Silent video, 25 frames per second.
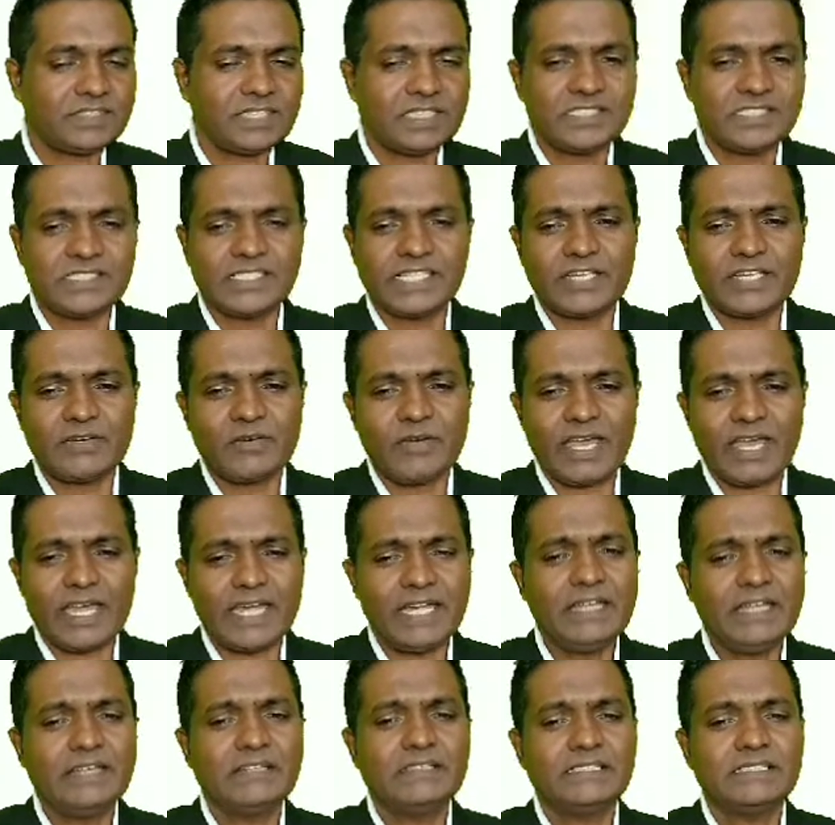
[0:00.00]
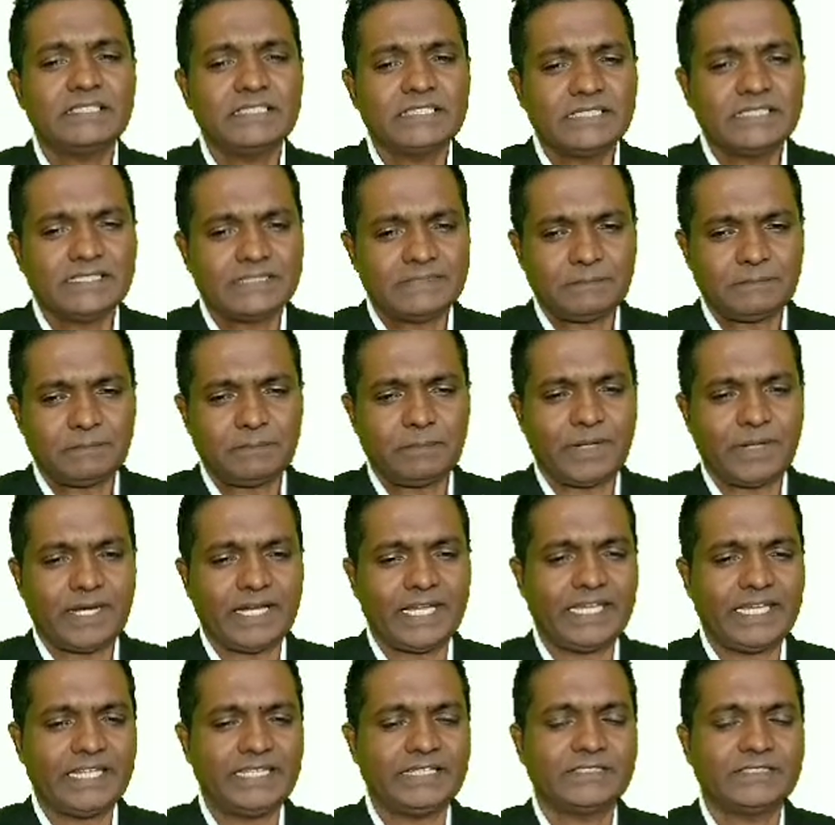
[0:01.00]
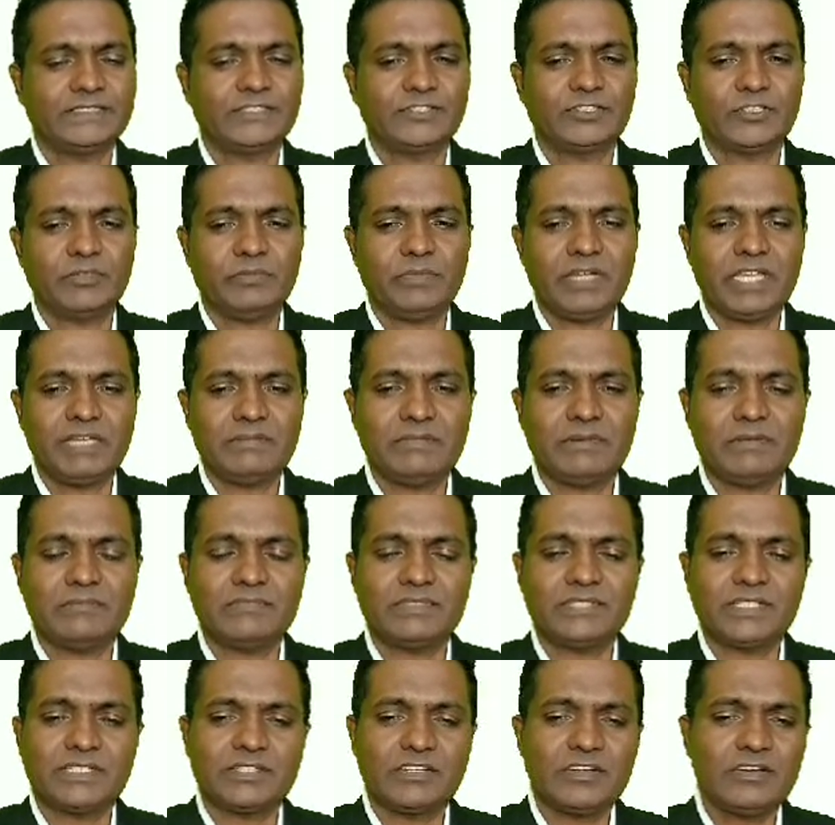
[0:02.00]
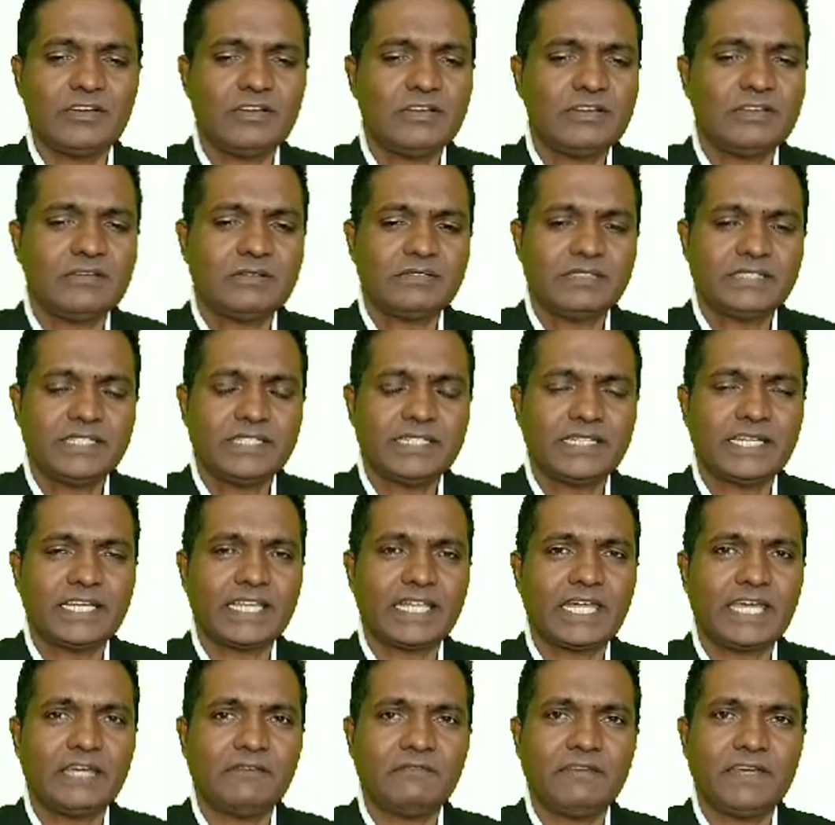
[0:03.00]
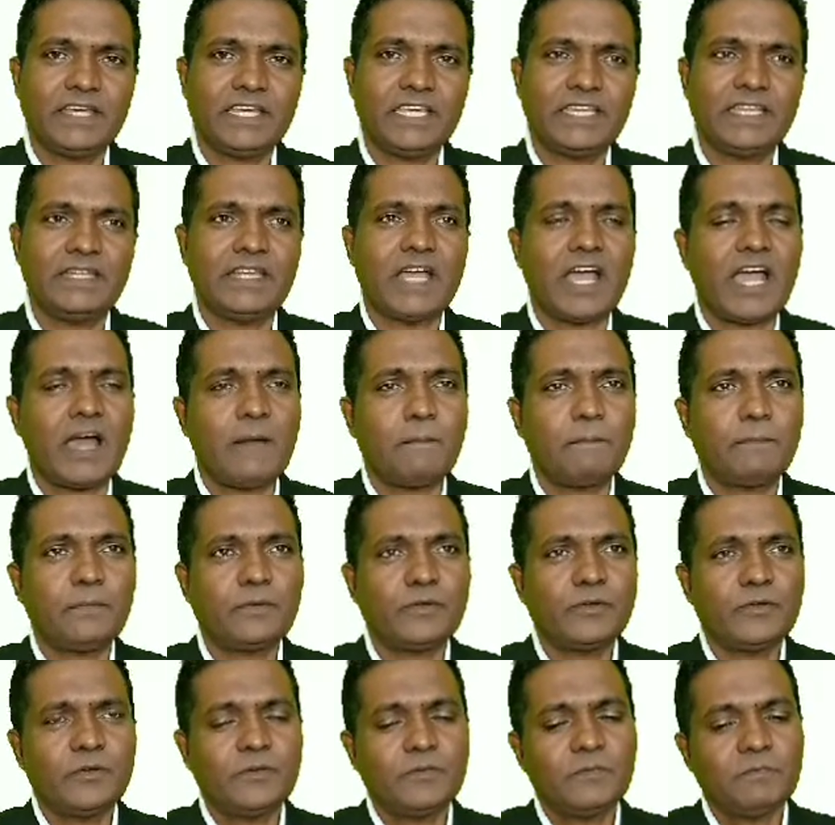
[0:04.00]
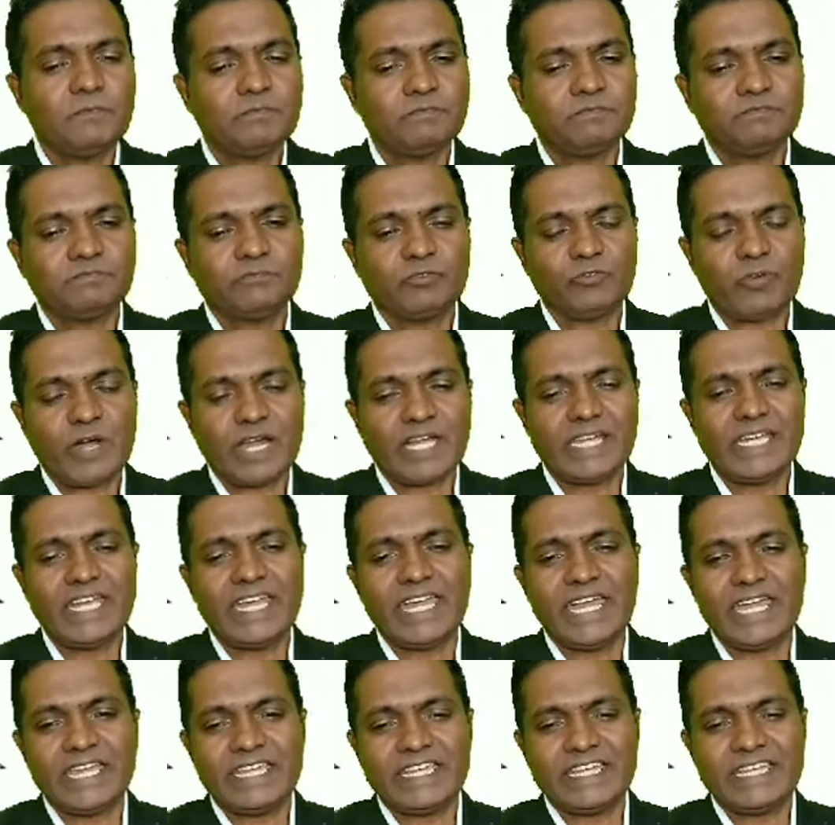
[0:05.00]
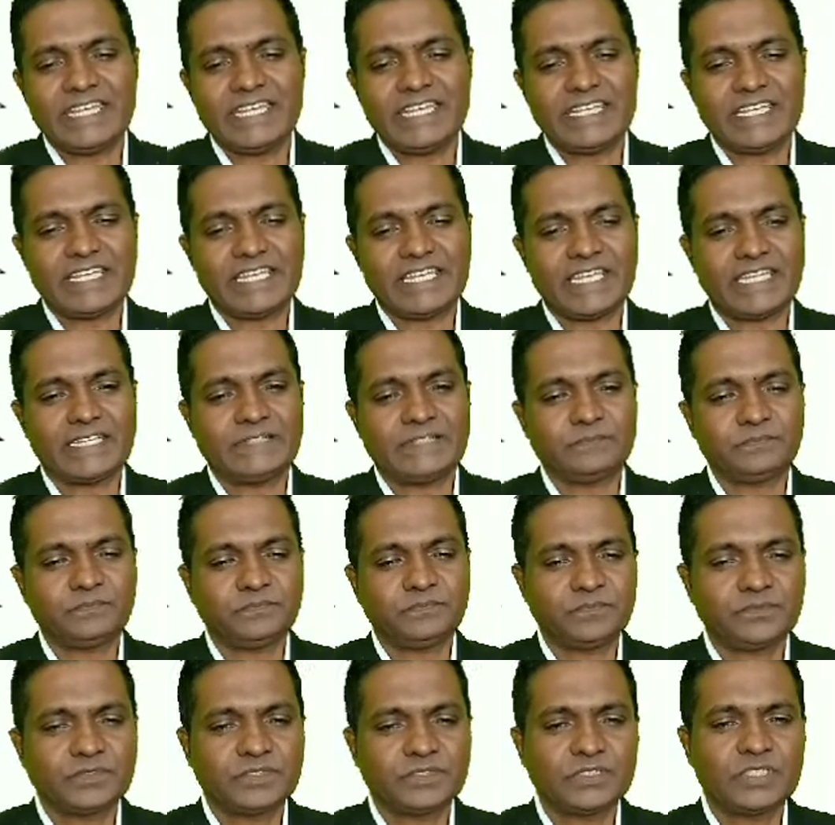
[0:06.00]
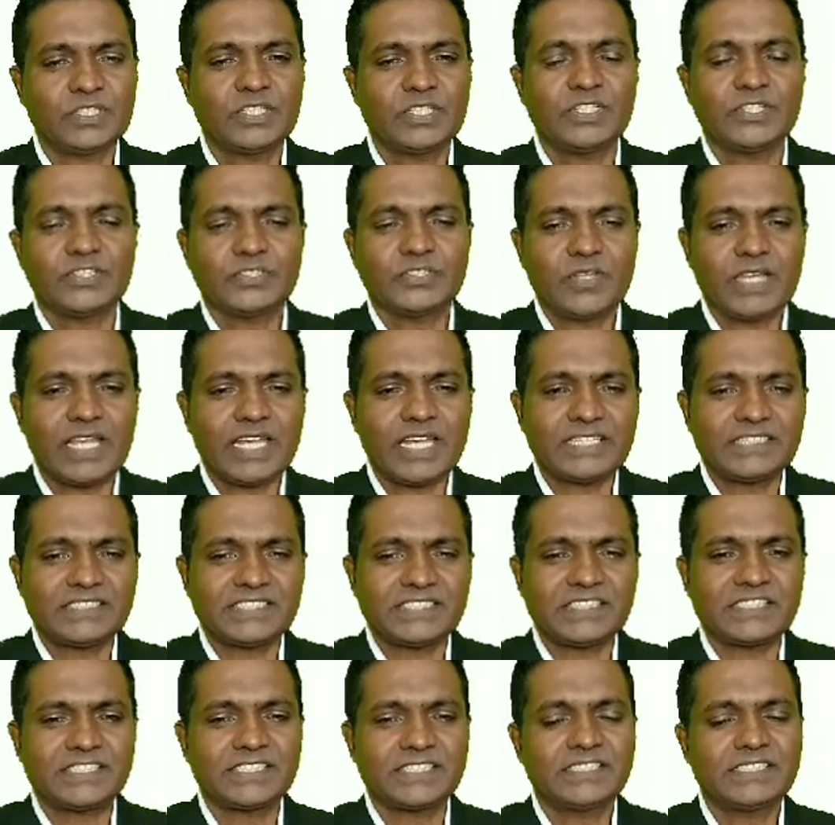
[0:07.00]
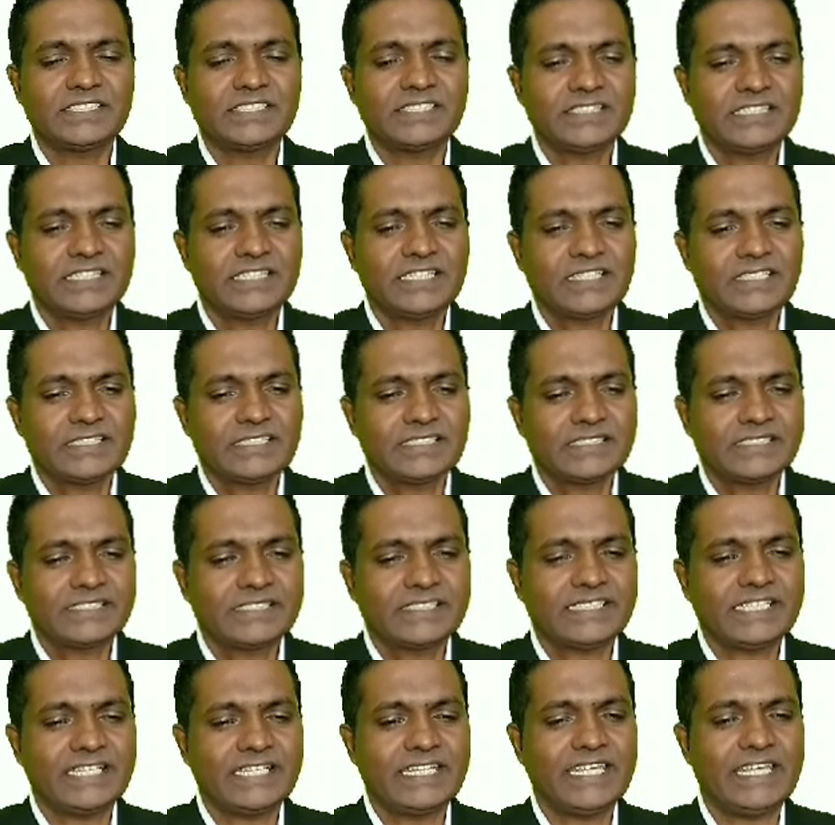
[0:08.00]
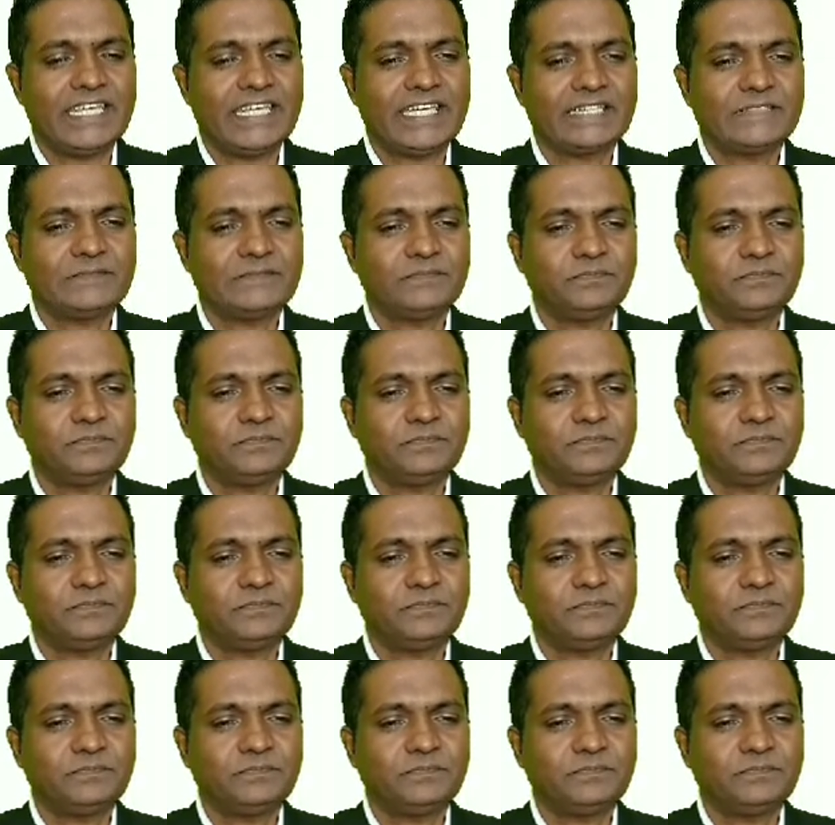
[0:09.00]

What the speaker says: 0 and pi. So minimum 0, theta can vary up to 180 degree. So let's see here.